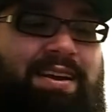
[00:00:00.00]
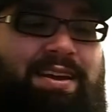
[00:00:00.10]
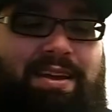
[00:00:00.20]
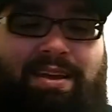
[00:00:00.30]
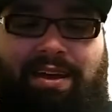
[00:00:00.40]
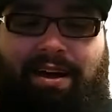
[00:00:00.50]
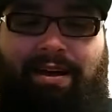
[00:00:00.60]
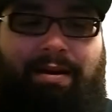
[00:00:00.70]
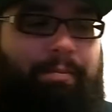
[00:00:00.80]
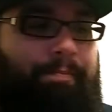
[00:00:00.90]

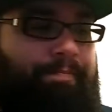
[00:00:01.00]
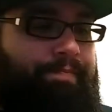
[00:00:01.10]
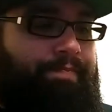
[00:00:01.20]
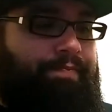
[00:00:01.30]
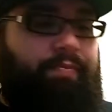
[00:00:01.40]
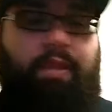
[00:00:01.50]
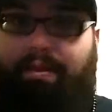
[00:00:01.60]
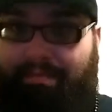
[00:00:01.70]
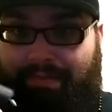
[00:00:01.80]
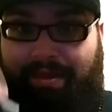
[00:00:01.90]

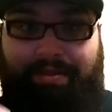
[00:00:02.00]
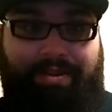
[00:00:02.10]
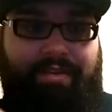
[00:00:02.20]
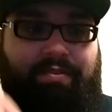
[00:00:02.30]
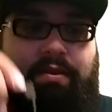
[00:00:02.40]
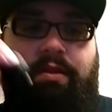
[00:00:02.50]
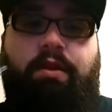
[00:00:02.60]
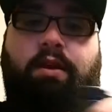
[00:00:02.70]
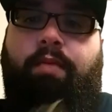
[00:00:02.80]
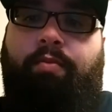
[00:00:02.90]
There it is.
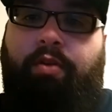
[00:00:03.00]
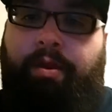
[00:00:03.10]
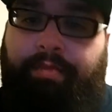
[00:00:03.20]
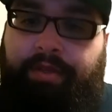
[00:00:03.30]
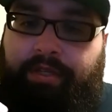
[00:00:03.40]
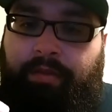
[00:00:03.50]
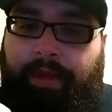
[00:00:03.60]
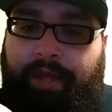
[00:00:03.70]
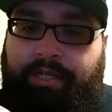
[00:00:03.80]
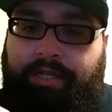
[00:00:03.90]
I'm gonna go ahead and put this on my
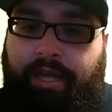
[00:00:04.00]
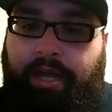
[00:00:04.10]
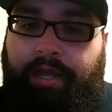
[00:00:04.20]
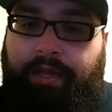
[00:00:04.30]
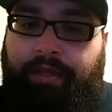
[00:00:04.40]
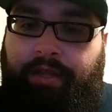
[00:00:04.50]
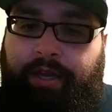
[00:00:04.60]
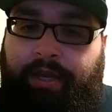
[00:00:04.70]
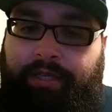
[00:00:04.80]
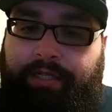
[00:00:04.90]
HK, and you can kind
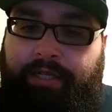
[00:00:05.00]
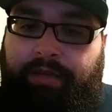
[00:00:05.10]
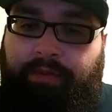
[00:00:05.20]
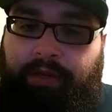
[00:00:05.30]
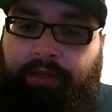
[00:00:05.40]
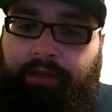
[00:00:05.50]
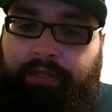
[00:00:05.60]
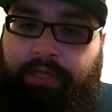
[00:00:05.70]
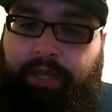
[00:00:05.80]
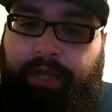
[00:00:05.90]
of see what it looks
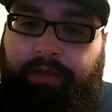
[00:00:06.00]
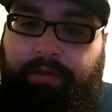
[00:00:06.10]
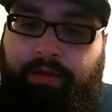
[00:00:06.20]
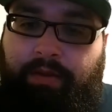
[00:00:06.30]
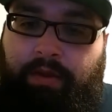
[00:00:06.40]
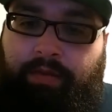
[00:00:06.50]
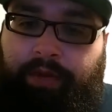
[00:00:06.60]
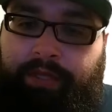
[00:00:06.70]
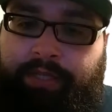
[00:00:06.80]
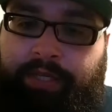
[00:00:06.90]
like when it
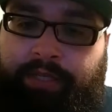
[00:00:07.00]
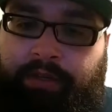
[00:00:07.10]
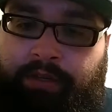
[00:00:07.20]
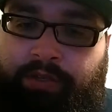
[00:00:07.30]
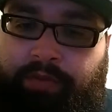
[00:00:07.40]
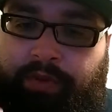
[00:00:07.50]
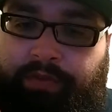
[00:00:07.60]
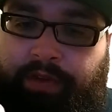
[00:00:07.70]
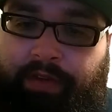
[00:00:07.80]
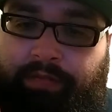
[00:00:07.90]
sits on a
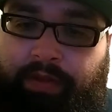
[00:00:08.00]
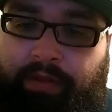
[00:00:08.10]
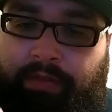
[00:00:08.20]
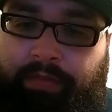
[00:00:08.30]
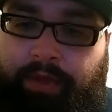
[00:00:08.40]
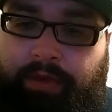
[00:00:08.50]
25 millimeter,